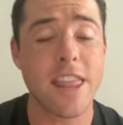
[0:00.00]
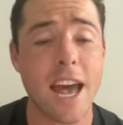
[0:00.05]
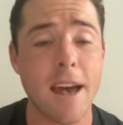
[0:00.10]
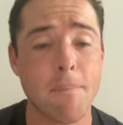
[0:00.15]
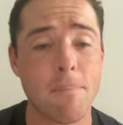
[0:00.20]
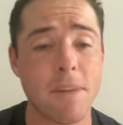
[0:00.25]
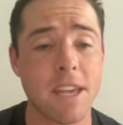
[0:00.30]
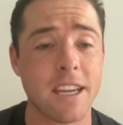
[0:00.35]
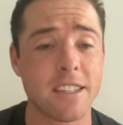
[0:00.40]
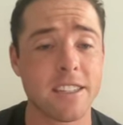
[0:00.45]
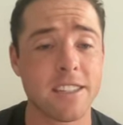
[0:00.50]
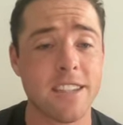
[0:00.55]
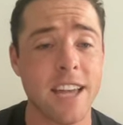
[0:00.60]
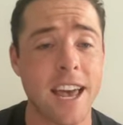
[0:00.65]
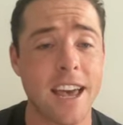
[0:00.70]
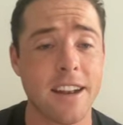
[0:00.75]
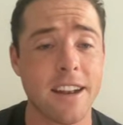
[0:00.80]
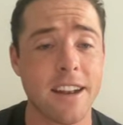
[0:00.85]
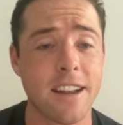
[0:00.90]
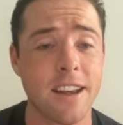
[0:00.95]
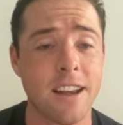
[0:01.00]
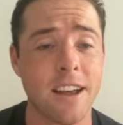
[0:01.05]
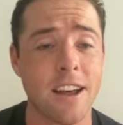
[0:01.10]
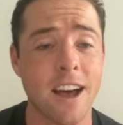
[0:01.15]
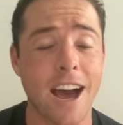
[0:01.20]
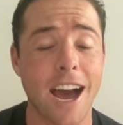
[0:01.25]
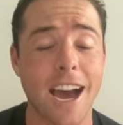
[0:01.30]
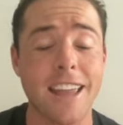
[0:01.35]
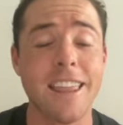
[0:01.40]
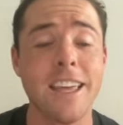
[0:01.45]
that being said,
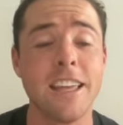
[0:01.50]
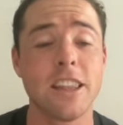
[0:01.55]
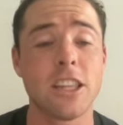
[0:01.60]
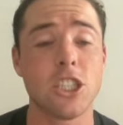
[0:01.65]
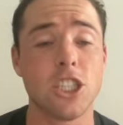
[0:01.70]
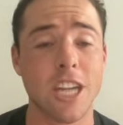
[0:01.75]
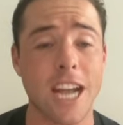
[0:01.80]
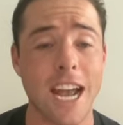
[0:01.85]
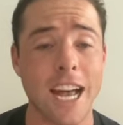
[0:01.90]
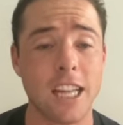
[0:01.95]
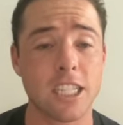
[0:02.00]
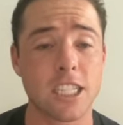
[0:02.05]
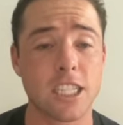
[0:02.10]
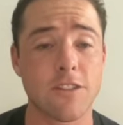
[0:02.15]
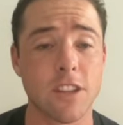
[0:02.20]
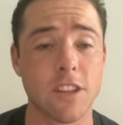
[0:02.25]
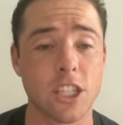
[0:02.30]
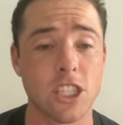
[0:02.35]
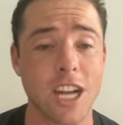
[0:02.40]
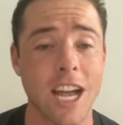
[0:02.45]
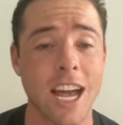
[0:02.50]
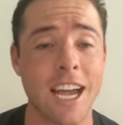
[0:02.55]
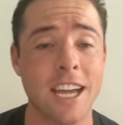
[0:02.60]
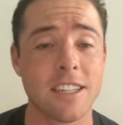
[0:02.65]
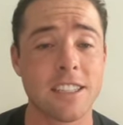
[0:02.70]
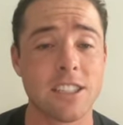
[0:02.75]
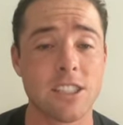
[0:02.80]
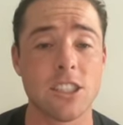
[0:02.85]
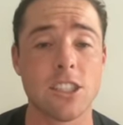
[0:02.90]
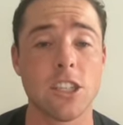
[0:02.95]
I think the challenge for the
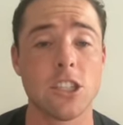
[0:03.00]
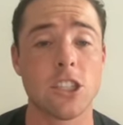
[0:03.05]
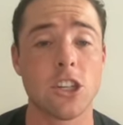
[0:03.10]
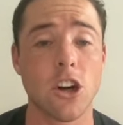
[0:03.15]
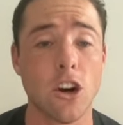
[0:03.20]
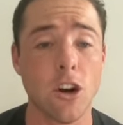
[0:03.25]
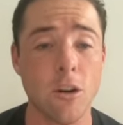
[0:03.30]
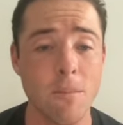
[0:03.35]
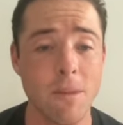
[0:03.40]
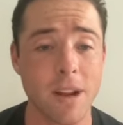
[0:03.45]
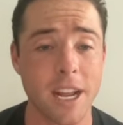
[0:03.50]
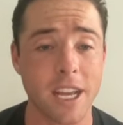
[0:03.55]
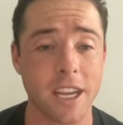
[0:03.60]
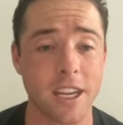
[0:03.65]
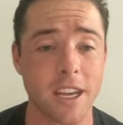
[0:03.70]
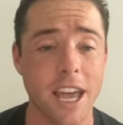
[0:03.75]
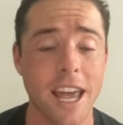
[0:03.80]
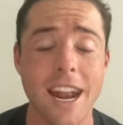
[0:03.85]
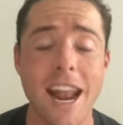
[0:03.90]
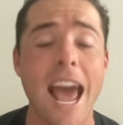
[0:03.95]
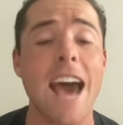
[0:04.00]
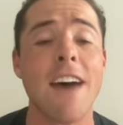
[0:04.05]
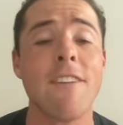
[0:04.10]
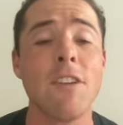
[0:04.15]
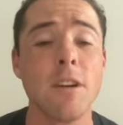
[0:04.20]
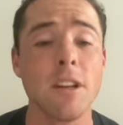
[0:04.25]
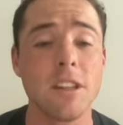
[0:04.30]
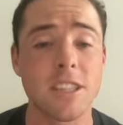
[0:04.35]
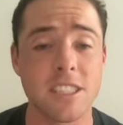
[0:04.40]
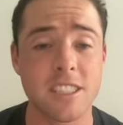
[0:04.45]
Giants is determining and
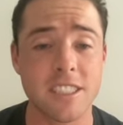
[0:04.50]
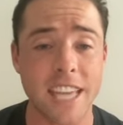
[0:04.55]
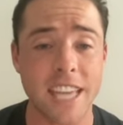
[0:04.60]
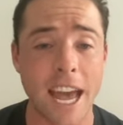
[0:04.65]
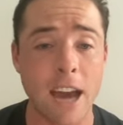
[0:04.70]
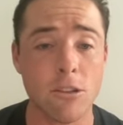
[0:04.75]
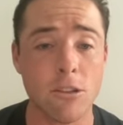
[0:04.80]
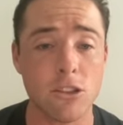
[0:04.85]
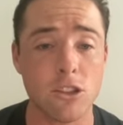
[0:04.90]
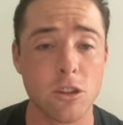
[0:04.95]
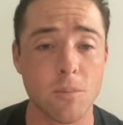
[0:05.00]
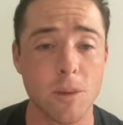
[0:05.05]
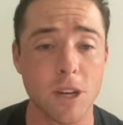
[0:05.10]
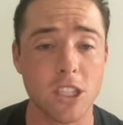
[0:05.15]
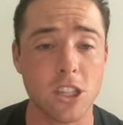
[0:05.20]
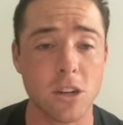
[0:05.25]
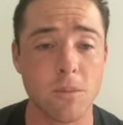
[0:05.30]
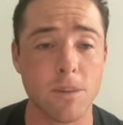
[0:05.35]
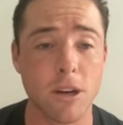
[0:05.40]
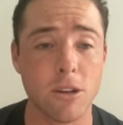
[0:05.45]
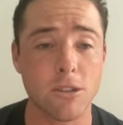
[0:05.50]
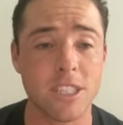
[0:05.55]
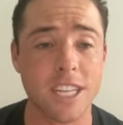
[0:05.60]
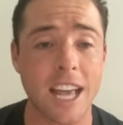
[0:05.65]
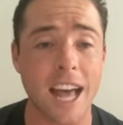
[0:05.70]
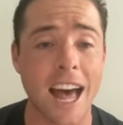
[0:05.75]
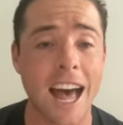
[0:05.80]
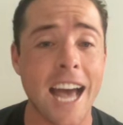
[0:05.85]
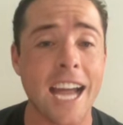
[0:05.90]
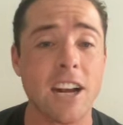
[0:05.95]
having the scouts who Buster Posey
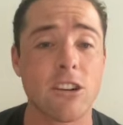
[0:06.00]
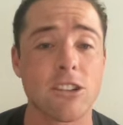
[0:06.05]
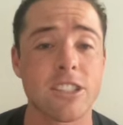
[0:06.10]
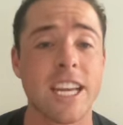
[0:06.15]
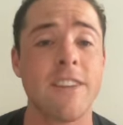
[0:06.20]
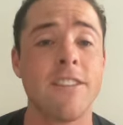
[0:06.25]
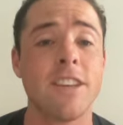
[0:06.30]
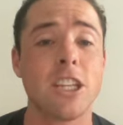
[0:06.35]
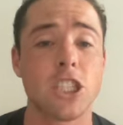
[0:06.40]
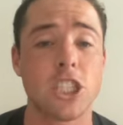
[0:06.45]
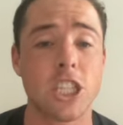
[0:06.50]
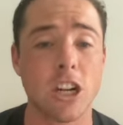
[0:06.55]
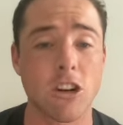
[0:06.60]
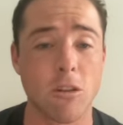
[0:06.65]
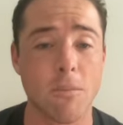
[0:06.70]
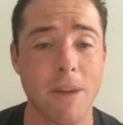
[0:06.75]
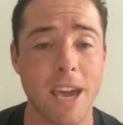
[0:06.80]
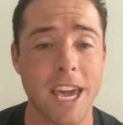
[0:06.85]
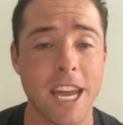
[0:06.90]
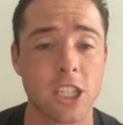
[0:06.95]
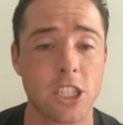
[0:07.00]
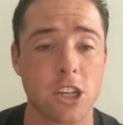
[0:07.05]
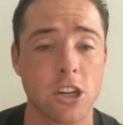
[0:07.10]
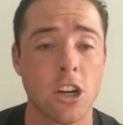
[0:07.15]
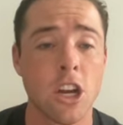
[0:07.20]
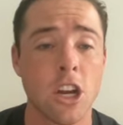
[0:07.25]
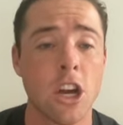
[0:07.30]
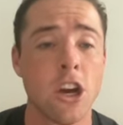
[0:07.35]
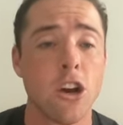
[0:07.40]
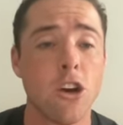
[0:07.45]
hires, having the general manager
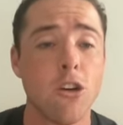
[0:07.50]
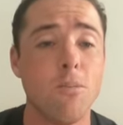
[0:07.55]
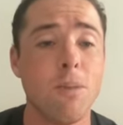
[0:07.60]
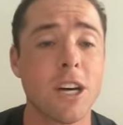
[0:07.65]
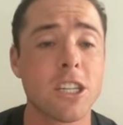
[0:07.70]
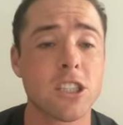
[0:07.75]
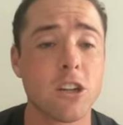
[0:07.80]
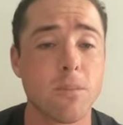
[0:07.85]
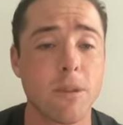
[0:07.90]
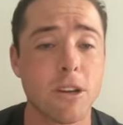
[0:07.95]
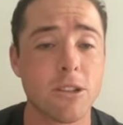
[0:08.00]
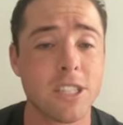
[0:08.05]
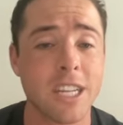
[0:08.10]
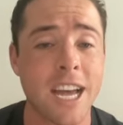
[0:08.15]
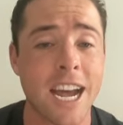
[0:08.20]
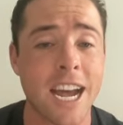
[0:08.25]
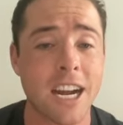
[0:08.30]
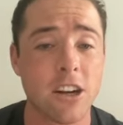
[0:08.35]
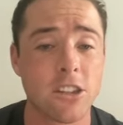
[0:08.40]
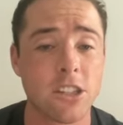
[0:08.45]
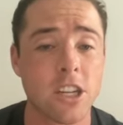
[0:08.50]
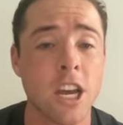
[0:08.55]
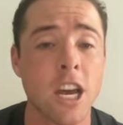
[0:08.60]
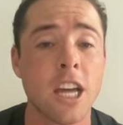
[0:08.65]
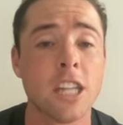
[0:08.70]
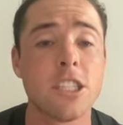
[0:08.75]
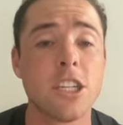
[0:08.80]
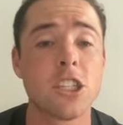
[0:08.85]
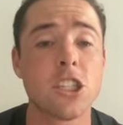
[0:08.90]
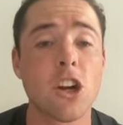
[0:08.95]
who Buster Posey hires,
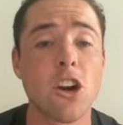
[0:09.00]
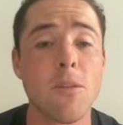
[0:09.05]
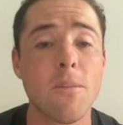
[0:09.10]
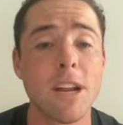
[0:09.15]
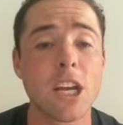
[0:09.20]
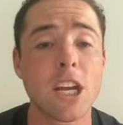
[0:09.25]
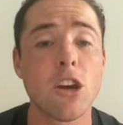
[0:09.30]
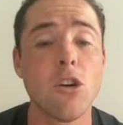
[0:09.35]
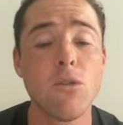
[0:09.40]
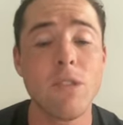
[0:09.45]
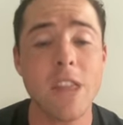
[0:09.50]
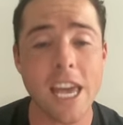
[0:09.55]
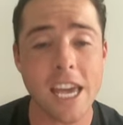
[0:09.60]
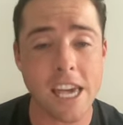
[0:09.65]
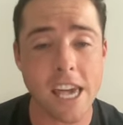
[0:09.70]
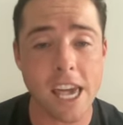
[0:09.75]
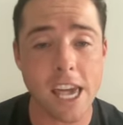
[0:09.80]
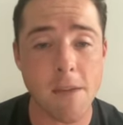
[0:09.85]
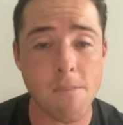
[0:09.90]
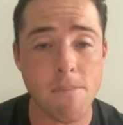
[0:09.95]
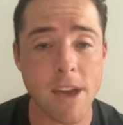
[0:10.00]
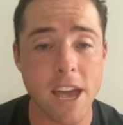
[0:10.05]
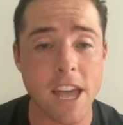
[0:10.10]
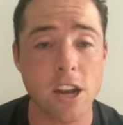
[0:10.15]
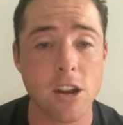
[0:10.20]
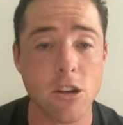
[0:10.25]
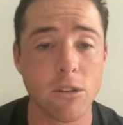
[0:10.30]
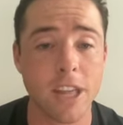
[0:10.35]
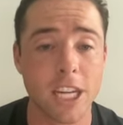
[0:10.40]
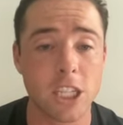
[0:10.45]
determining who they keep and
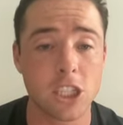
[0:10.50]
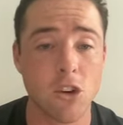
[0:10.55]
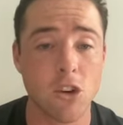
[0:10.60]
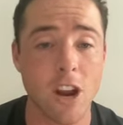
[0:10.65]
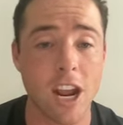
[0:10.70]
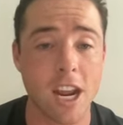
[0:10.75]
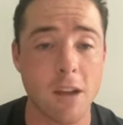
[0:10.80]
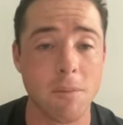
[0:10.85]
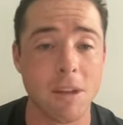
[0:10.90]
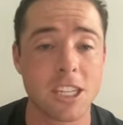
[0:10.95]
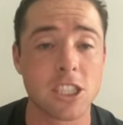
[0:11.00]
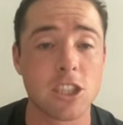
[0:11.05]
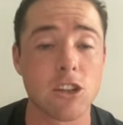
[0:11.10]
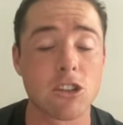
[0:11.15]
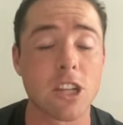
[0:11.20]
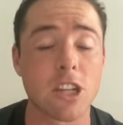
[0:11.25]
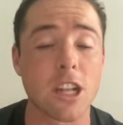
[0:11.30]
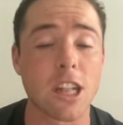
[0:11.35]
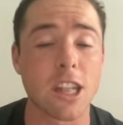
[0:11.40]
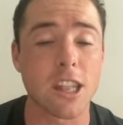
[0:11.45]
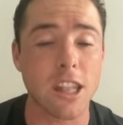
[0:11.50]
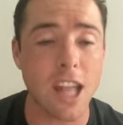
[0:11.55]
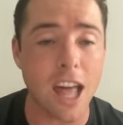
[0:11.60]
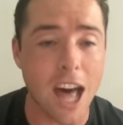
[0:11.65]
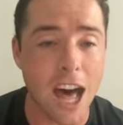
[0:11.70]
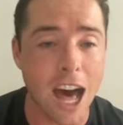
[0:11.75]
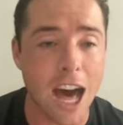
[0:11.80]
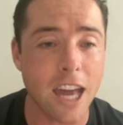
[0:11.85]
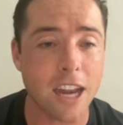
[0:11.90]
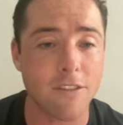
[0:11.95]
who they trade, because there's a
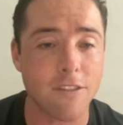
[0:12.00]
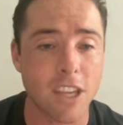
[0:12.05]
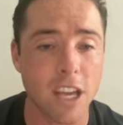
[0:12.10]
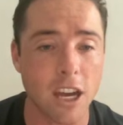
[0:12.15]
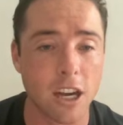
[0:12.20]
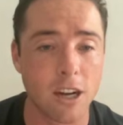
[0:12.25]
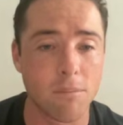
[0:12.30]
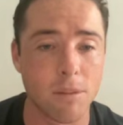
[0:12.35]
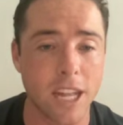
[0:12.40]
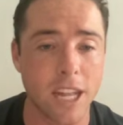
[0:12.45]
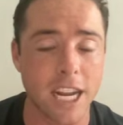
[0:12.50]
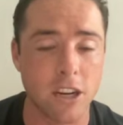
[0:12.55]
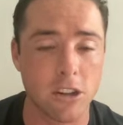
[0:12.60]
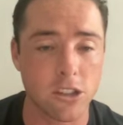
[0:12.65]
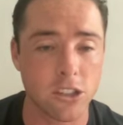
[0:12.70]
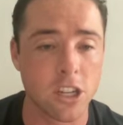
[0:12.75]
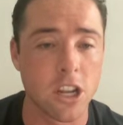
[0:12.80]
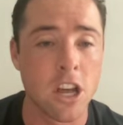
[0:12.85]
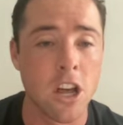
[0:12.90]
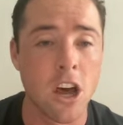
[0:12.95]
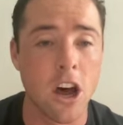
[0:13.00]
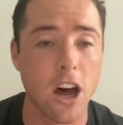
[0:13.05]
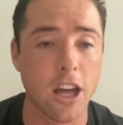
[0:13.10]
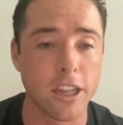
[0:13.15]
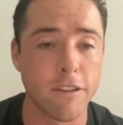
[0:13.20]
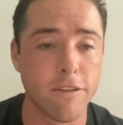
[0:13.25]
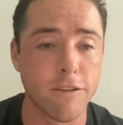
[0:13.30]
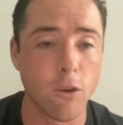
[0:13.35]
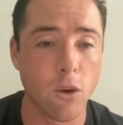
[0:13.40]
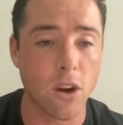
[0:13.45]
lot of young players on
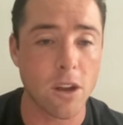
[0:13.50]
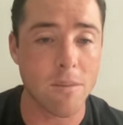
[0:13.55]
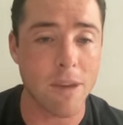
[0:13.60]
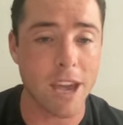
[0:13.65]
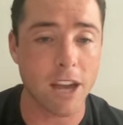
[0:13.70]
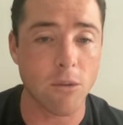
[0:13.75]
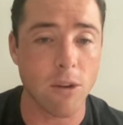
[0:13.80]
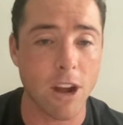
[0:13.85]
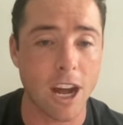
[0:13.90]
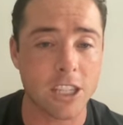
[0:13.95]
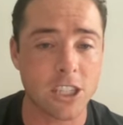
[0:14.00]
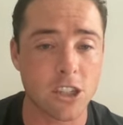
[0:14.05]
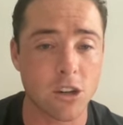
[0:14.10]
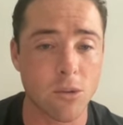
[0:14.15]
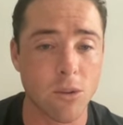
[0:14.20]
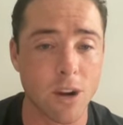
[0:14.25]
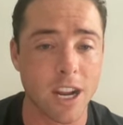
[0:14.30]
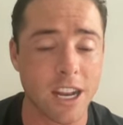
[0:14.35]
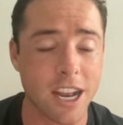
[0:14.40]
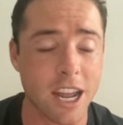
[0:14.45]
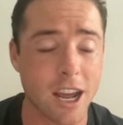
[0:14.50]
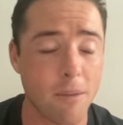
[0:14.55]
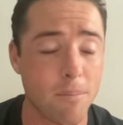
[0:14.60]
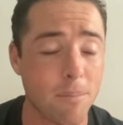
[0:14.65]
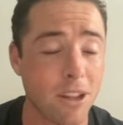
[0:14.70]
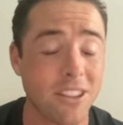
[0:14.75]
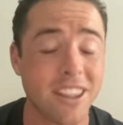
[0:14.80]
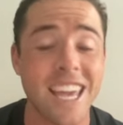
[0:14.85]
the 40-man roster right now, Bill.